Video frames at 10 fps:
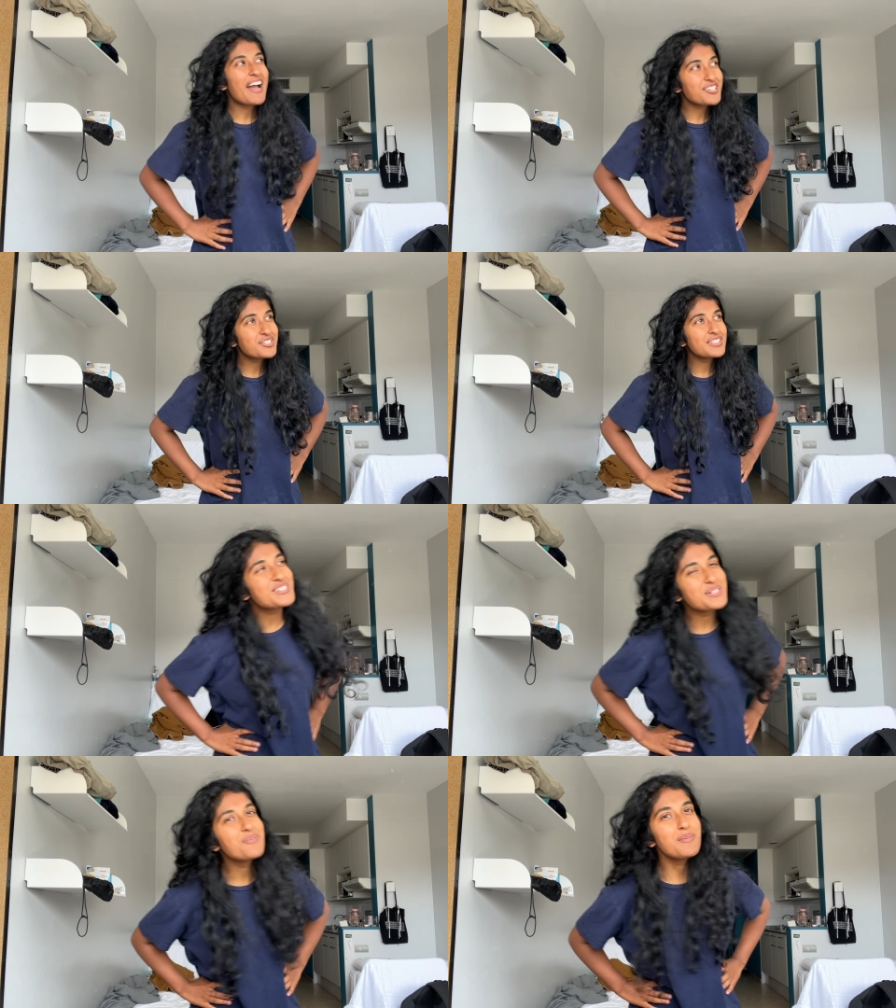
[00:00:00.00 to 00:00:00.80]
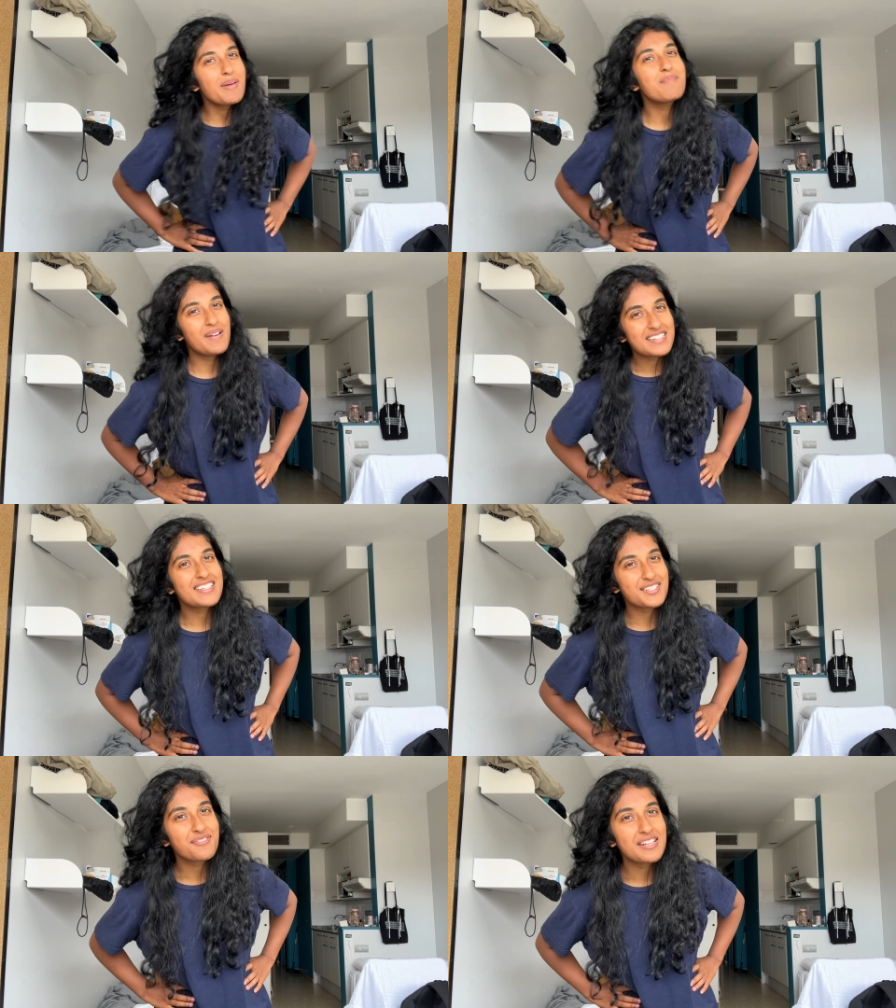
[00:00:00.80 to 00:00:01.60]
actually, actually one of my
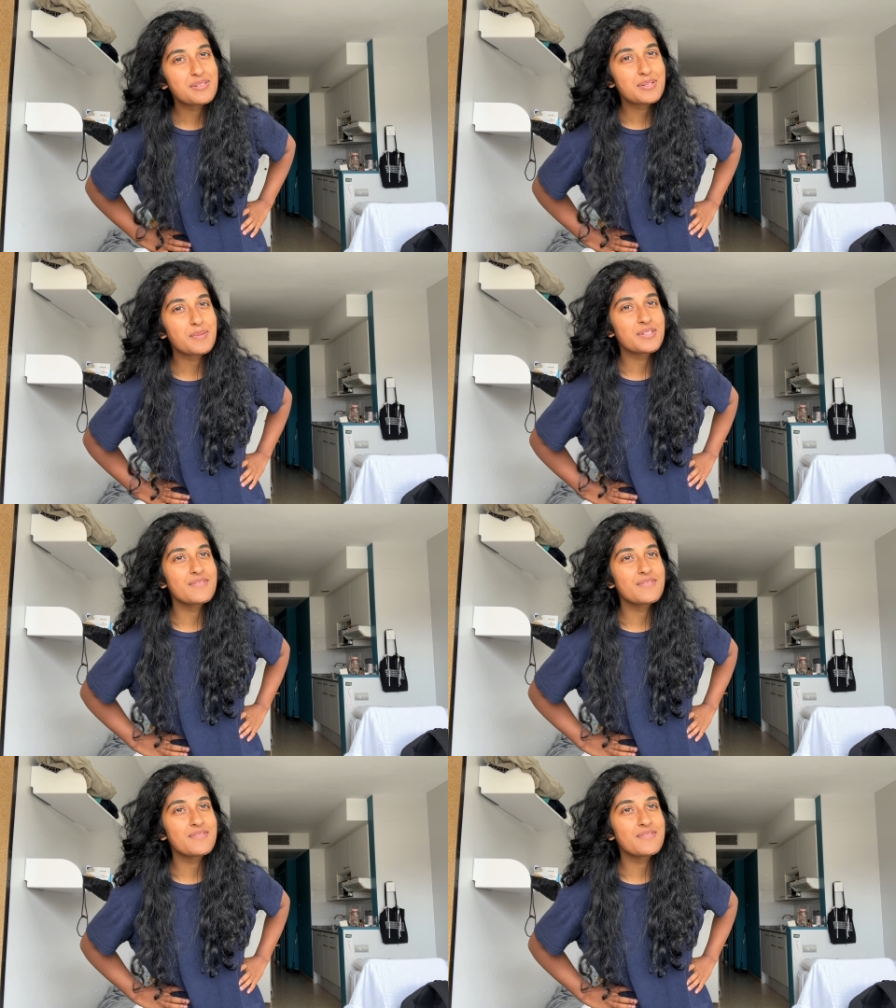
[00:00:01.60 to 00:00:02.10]
bestest friends is supposed to